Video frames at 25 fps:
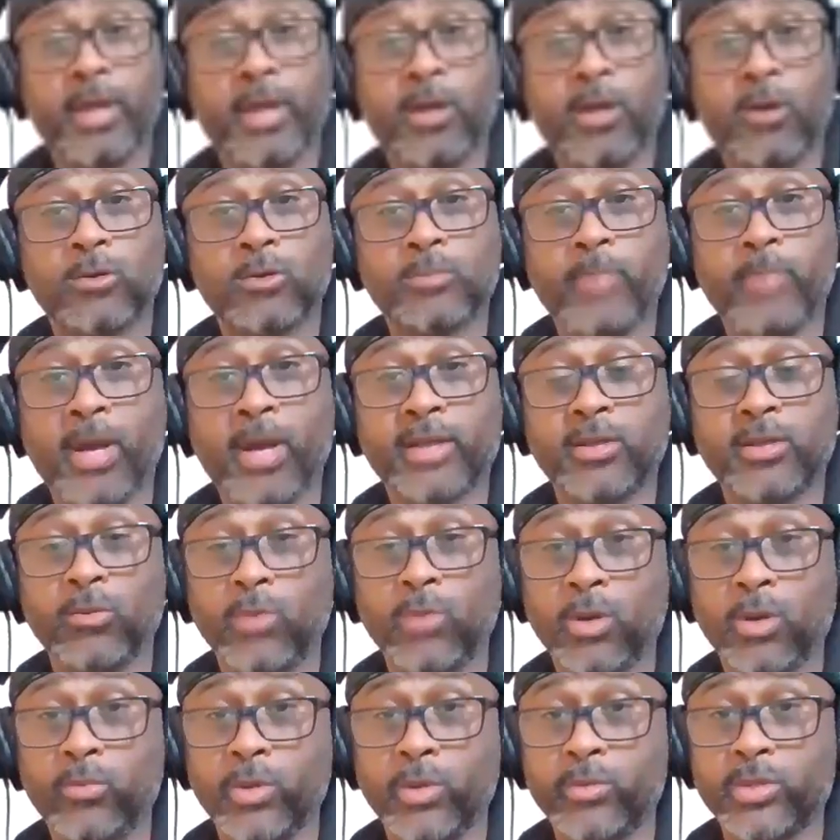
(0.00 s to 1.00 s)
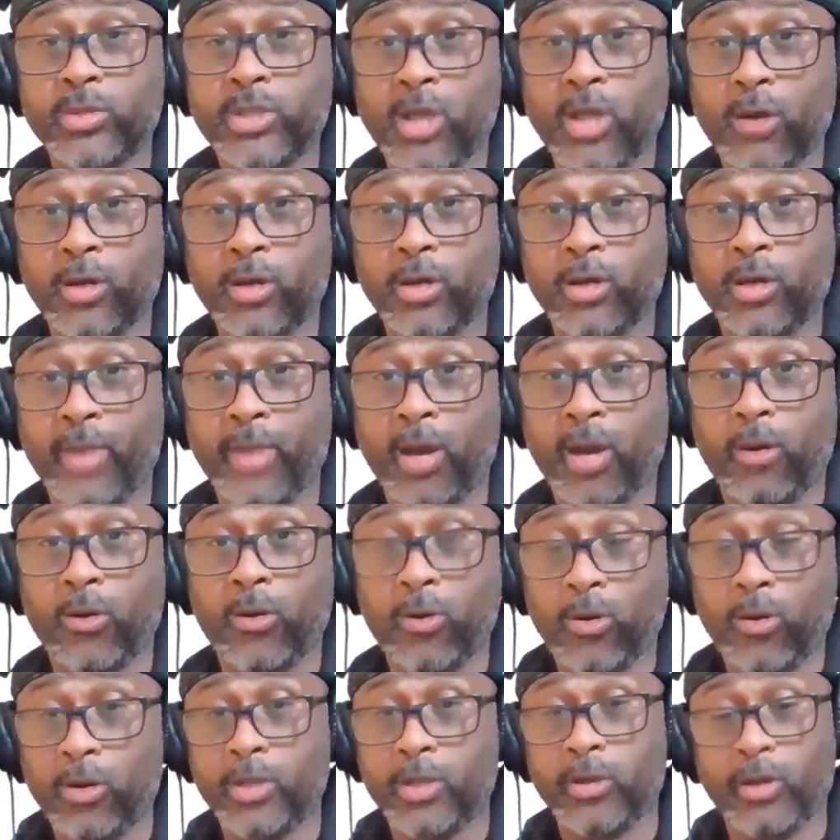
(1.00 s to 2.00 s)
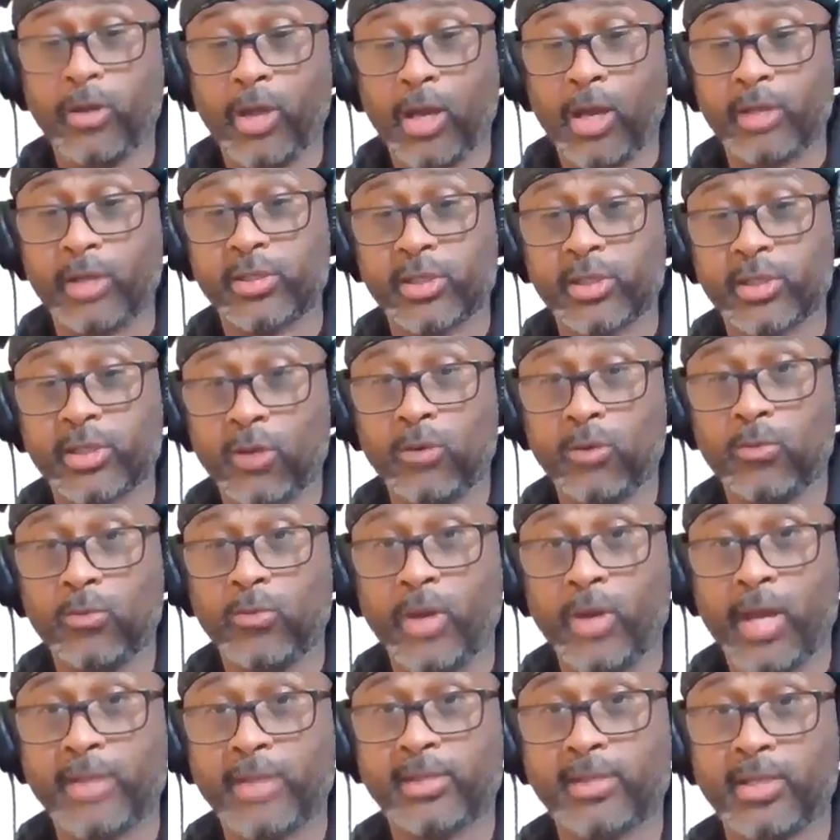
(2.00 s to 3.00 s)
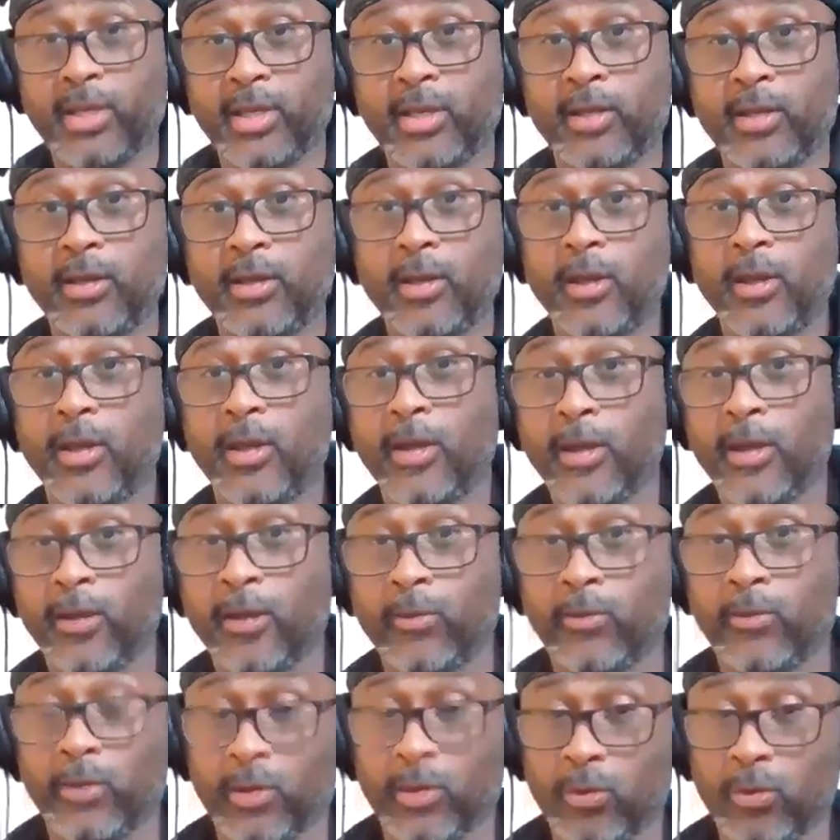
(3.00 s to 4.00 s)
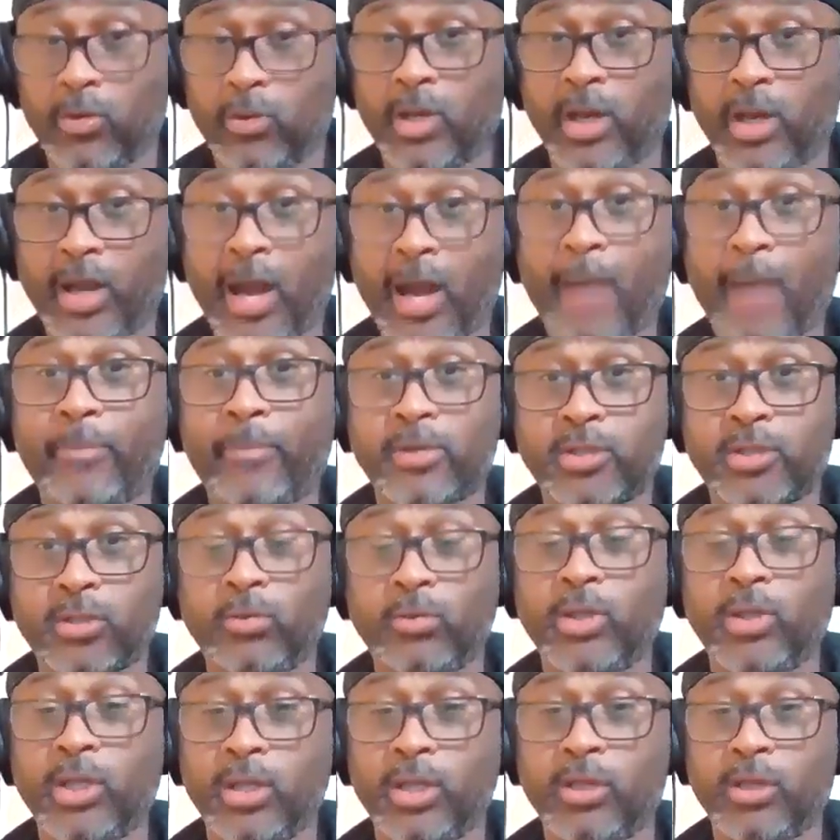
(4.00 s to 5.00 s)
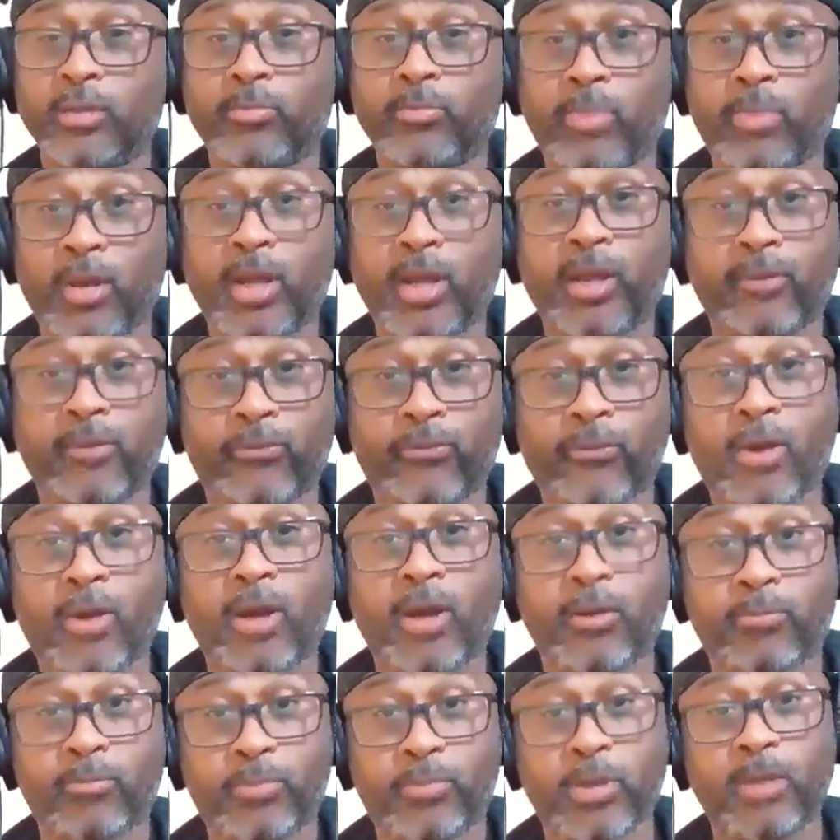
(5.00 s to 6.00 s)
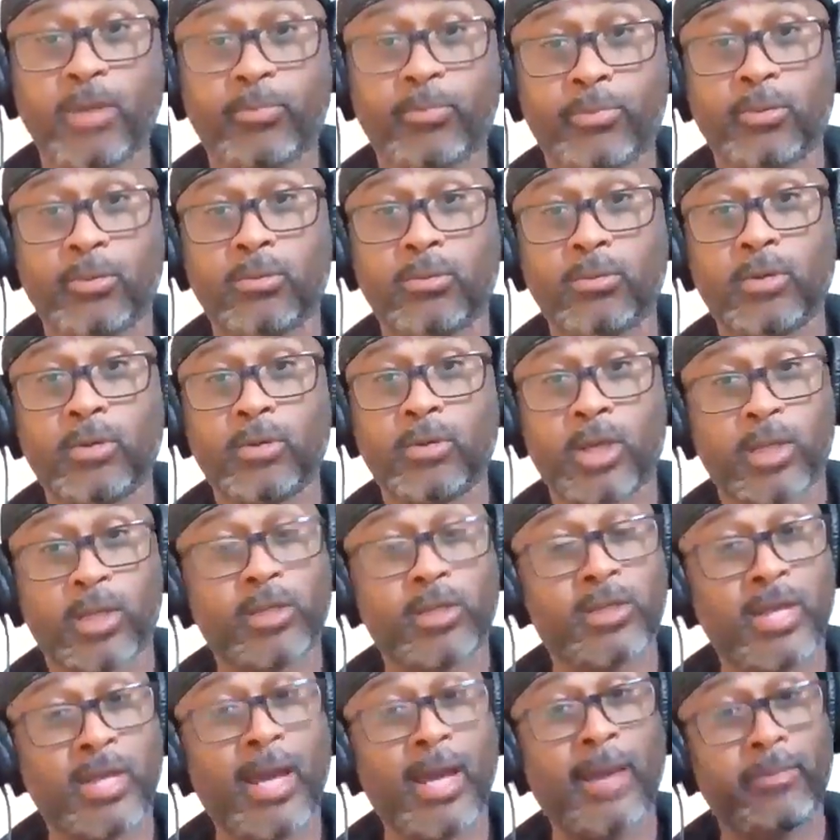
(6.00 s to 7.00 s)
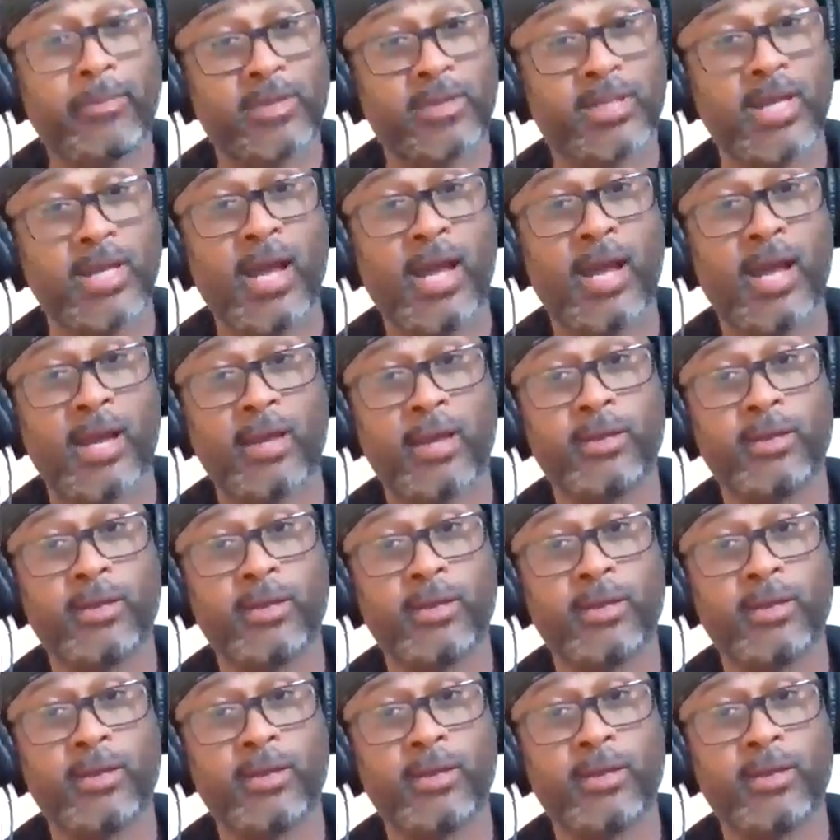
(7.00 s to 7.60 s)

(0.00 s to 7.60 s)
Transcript: goes back to what we was talking about earlier in our show when I said you get an opportunity to play in front of people, it's time to shine.